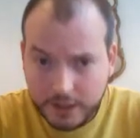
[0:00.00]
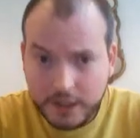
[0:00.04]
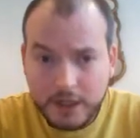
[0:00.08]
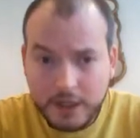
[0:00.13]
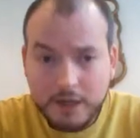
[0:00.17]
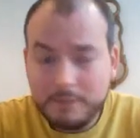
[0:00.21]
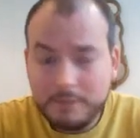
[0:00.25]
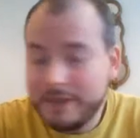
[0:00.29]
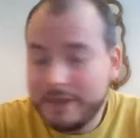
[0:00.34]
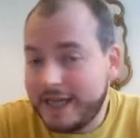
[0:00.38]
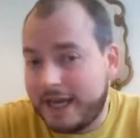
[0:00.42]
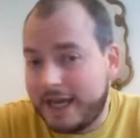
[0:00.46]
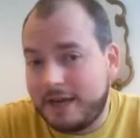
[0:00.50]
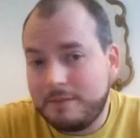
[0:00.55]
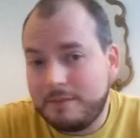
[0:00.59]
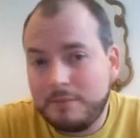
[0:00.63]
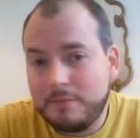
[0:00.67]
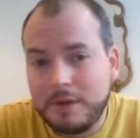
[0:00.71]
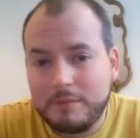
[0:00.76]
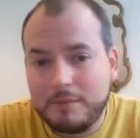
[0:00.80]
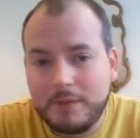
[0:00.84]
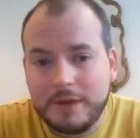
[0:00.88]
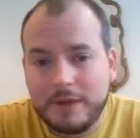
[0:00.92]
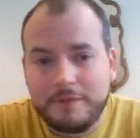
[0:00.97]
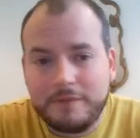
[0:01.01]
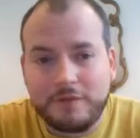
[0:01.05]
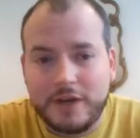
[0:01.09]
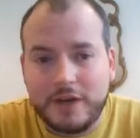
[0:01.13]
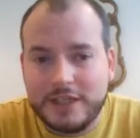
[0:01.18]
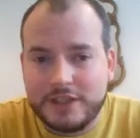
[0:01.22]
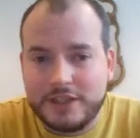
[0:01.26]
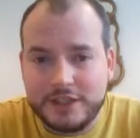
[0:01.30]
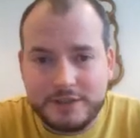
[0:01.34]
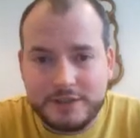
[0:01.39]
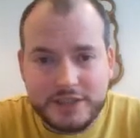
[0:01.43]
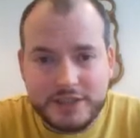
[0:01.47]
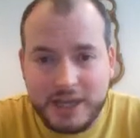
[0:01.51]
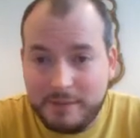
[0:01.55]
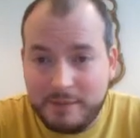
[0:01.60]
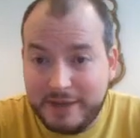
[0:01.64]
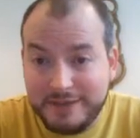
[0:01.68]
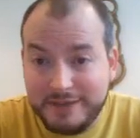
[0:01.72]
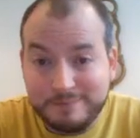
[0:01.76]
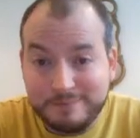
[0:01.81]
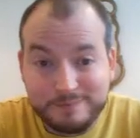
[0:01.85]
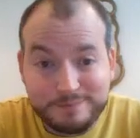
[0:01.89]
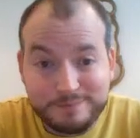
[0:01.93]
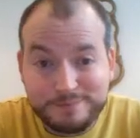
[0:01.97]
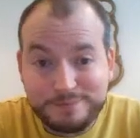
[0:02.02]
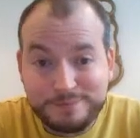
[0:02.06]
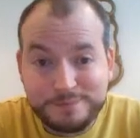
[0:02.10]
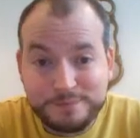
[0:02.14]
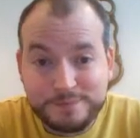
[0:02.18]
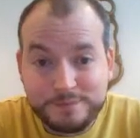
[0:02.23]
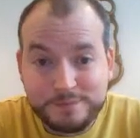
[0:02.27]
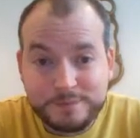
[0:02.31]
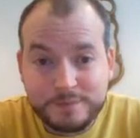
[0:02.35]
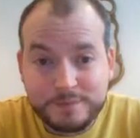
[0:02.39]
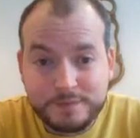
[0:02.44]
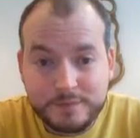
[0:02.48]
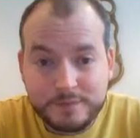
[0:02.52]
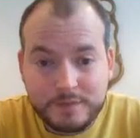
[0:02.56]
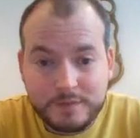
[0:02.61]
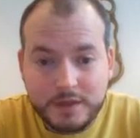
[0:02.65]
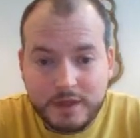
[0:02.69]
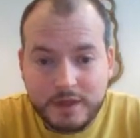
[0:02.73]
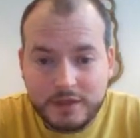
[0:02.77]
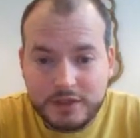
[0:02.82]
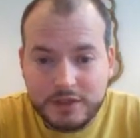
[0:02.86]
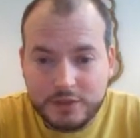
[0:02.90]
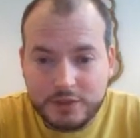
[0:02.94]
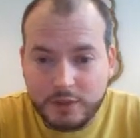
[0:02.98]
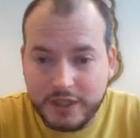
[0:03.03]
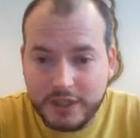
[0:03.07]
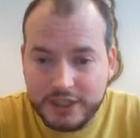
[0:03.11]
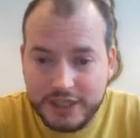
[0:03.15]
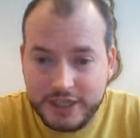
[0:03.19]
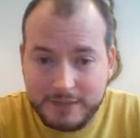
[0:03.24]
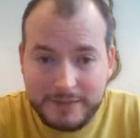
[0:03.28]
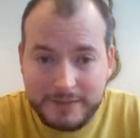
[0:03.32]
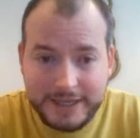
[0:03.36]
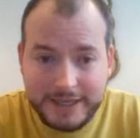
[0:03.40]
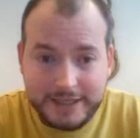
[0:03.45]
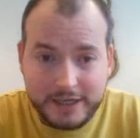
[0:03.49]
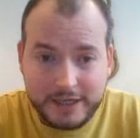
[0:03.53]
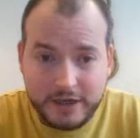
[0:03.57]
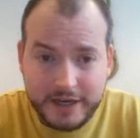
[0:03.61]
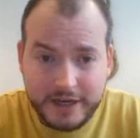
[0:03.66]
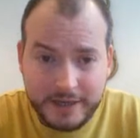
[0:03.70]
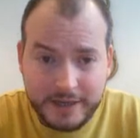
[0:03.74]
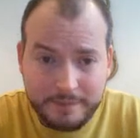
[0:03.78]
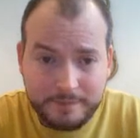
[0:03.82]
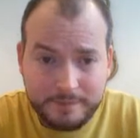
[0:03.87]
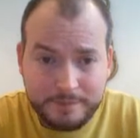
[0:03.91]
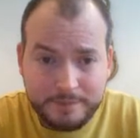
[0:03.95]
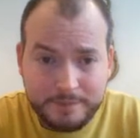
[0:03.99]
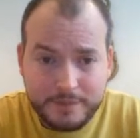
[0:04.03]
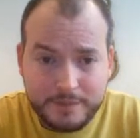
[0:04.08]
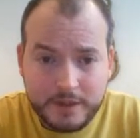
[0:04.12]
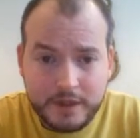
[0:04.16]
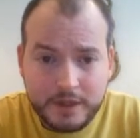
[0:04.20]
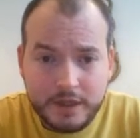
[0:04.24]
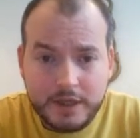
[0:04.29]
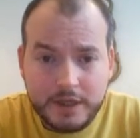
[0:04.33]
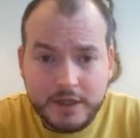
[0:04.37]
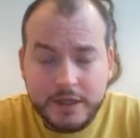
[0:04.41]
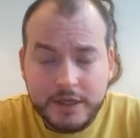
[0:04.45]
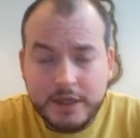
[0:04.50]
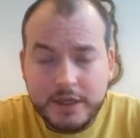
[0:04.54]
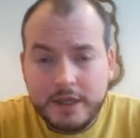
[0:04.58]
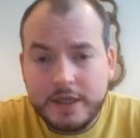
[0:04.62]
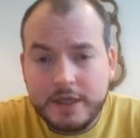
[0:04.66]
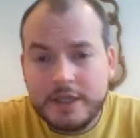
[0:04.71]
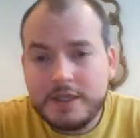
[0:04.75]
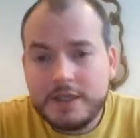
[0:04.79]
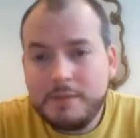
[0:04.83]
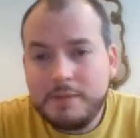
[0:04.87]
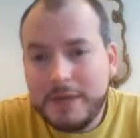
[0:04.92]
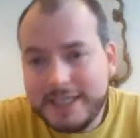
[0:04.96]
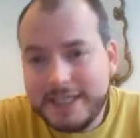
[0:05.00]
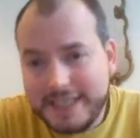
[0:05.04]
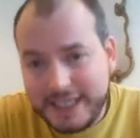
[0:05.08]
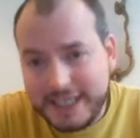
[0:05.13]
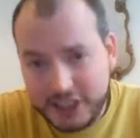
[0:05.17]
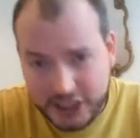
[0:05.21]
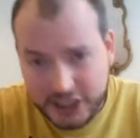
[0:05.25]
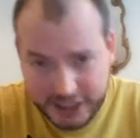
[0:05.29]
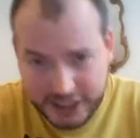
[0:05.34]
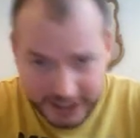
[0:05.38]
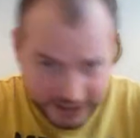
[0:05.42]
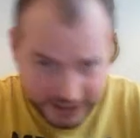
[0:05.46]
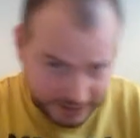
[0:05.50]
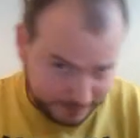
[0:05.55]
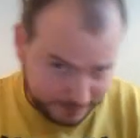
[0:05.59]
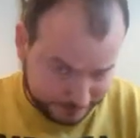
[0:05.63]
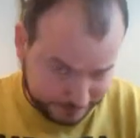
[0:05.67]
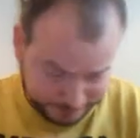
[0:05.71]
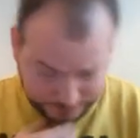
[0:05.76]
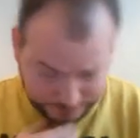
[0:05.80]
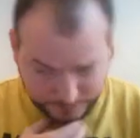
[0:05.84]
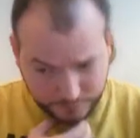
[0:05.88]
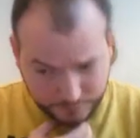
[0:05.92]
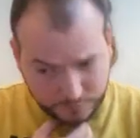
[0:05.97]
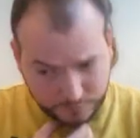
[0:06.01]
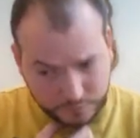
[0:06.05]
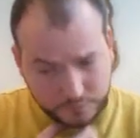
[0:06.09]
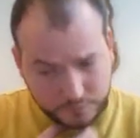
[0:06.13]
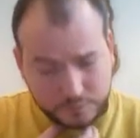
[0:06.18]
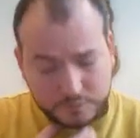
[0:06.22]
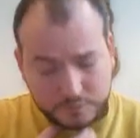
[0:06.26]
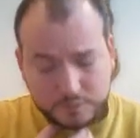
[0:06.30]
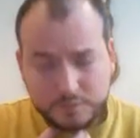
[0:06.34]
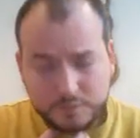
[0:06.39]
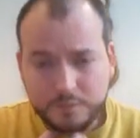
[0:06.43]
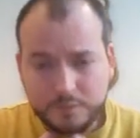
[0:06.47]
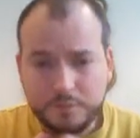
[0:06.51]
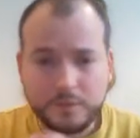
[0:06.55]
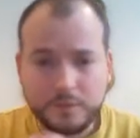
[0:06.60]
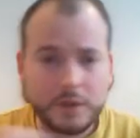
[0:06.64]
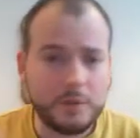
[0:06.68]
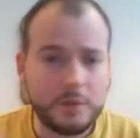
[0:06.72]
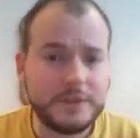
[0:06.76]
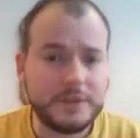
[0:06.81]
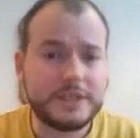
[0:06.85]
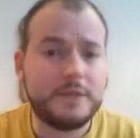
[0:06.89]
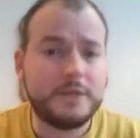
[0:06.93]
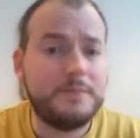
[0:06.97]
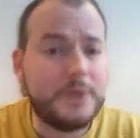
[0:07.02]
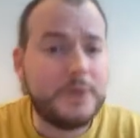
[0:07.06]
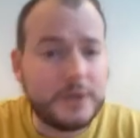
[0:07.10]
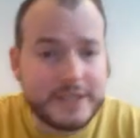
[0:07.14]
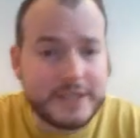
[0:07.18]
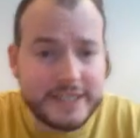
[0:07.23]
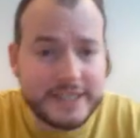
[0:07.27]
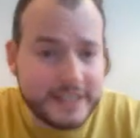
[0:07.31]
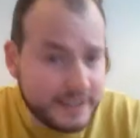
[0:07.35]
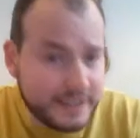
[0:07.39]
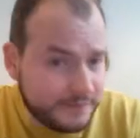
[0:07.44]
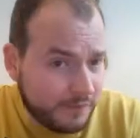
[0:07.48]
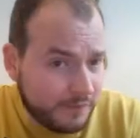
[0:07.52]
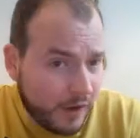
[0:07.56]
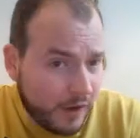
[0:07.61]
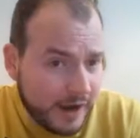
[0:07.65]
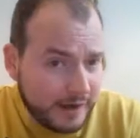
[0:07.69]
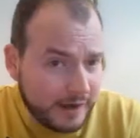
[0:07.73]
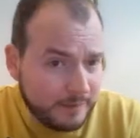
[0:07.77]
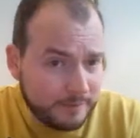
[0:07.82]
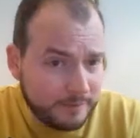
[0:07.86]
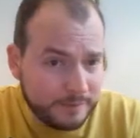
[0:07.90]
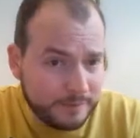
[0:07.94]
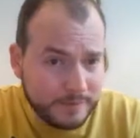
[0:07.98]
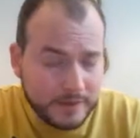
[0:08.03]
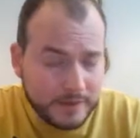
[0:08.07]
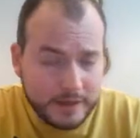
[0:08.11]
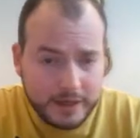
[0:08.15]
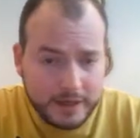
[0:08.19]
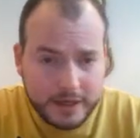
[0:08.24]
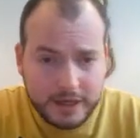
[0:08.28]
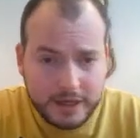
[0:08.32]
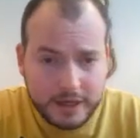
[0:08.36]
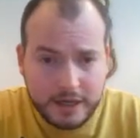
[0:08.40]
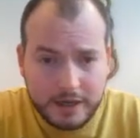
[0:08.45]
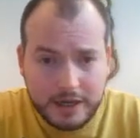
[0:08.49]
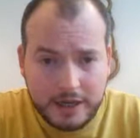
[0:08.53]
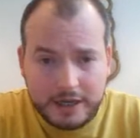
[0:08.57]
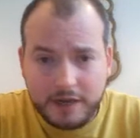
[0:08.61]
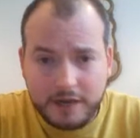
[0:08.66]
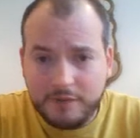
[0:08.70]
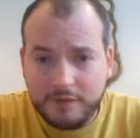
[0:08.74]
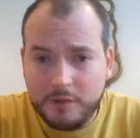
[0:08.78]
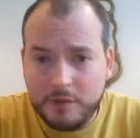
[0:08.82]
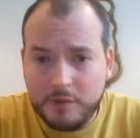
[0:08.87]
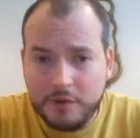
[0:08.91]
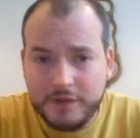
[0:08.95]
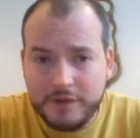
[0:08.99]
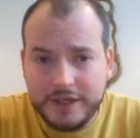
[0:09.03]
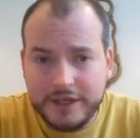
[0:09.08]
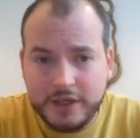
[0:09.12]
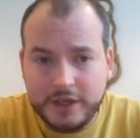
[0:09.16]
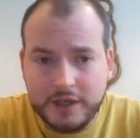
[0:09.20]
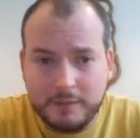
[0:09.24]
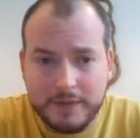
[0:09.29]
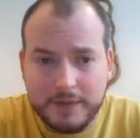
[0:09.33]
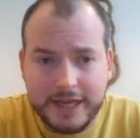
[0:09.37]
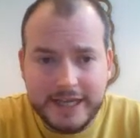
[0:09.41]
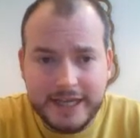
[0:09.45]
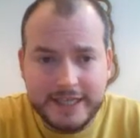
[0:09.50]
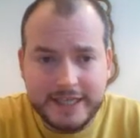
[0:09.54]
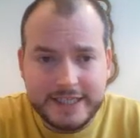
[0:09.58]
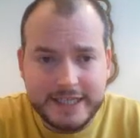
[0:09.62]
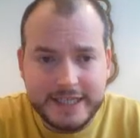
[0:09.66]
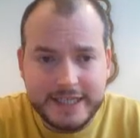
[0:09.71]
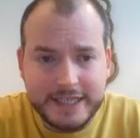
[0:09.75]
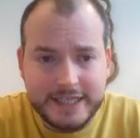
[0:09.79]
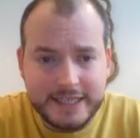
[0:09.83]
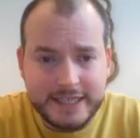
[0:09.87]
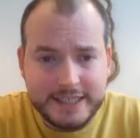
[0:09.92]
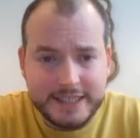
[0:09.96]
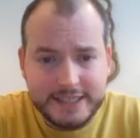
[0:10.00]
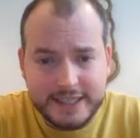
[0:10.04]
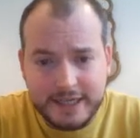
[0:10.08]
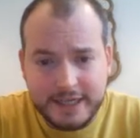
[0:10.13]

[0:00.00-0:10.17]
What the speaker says: But yeah, my threat is just checkmate. I just want to checkmate the guy. Let's play h6, which the computer says is fine. Another move he could have played is